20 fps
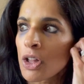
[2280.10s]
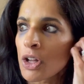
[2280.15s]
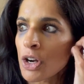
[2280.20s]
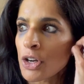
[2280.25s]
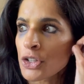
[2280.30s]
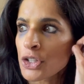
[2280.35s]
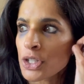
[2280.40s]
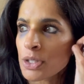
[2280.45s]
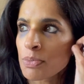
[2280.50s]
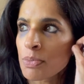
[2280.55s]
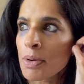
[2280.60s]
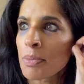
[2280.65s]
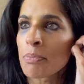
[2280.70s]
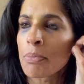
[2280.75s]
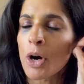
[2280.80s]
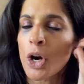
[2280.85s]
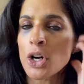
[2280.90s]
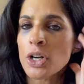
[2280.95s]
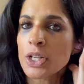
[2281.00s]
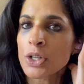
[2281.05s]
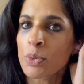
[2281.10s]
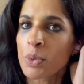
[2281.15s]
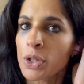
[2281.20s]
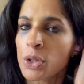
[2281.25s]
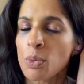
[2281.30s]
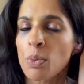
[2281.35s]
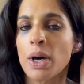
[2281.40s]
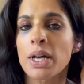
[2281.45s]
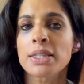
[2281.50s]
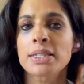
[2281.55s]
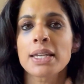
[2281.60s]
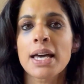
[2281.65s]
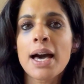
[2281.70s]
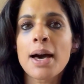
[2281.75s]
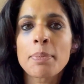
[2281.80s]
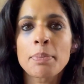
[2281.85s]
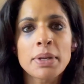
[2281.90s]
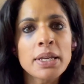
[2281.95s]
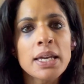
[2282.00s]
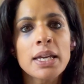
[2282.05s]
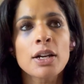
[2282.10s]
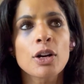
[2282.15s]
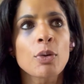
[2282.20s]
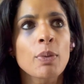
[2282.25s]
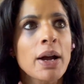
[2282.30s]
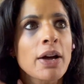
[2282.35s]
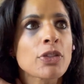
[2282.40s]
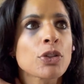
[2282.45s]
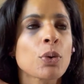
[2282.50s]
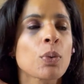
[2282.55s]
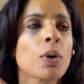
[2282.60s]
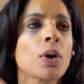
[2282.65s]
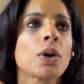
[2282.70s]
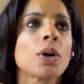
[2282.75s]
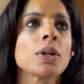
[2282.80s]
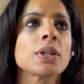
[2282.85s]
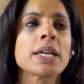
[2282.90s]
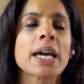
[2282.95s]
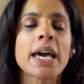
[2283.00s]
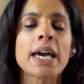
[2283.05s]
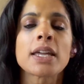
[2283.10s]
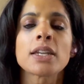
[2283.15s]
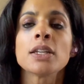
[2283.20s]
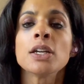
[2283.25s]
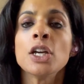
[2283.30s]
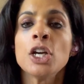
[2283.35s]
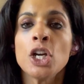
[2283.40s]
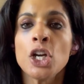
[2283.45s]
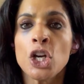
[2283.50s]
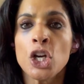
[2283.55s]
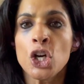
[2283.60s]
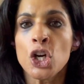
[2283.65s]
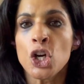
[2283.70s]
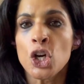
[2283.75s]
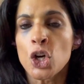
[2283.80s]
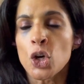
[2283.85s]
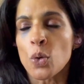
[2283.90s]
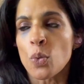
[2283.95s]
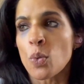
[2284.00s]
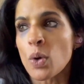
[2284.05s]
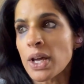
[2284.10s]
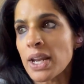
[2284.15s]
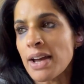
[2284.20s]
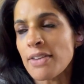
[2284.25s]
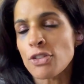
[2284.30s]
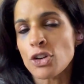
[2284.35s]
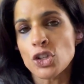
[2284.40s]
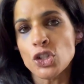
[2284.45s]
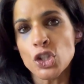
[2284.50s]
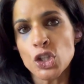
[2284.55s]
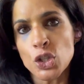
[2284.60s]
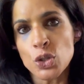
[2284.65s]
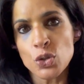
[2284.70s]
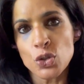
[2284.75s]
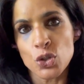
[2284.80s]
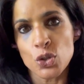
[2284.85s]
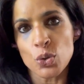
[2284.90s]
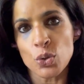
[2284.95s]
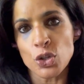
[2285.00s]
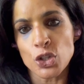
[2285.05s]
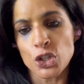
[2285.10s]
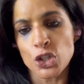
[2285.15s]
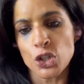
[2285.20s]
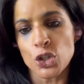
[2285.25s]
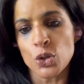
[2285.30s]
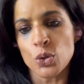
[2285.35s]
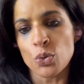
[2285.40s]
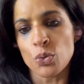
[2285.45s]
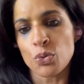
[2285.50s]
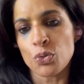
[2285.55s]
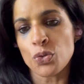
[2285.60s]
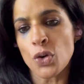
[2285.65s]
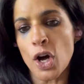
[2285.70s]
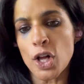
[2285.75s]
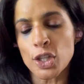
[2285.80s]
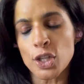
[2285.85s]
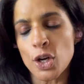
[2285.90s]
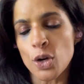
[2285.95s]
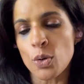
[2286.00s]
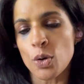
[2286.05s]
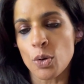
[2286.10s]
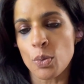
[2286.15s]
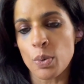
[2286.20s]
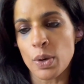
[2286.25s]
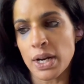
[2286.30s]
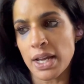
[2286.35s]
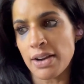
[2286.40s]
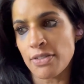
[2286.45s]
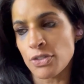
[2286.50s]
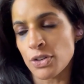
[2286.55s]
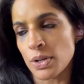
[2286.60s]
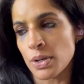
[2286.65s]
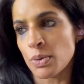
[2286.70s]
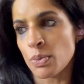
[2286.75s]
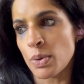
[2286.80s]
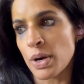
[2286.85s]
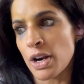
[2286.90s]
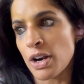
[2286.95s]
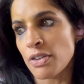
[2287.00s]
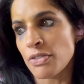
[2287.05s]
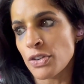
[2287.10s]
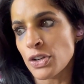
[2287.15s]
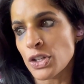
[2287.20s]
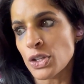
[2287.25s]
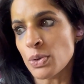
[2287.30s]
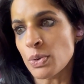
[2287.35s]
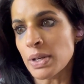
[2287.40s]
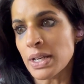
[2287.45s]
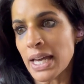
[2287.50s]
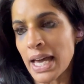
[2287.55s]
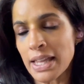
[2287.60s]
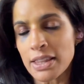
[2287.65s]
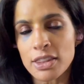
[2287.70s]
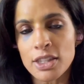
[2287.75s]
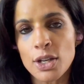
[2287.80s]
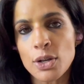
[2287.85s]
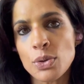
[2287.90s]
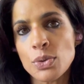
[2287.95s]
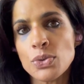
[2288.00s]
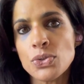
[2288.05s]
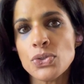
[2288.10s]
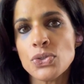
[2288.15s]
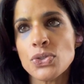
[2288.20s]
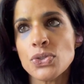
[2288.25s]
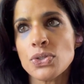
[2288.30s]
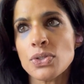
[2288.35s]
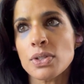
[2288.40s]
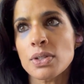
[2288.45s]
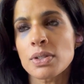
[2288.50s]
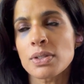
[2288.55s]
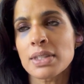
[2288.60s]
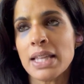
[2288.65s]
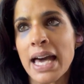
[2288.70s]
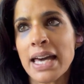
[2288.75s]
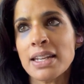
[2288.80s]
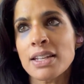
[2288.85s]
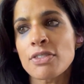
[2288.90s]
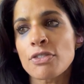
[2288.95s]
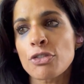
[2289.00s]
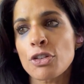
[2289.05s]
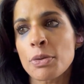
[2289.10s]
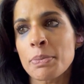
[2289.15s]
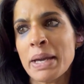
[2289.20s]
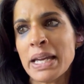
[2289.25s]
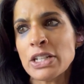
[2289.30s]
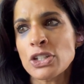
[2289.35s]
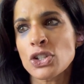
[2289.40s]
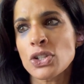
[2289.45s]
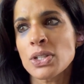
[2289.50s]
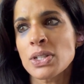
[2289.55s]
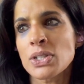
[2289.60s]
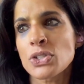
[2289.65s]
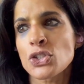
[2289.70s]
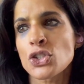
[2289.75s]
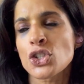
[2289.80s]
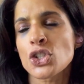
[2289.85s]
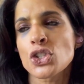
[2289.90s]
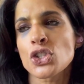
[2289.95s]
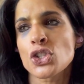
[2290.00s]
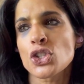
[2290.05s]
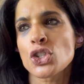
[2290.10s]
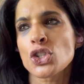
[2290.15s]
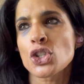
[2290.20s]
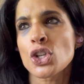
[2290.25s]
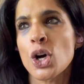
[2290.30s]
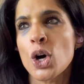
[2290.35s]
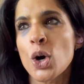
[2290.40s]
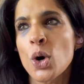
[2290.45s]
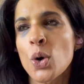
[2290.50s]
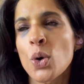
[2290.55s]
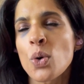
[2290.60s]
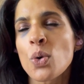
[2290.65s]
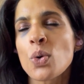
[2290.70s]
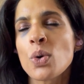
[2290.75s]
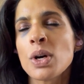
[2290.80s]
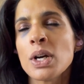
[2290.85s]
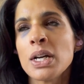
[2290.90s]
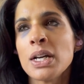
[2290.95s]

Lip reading: are just bombarded with what's happening around the world, and whatever news source you follow or wherever you get that information is just so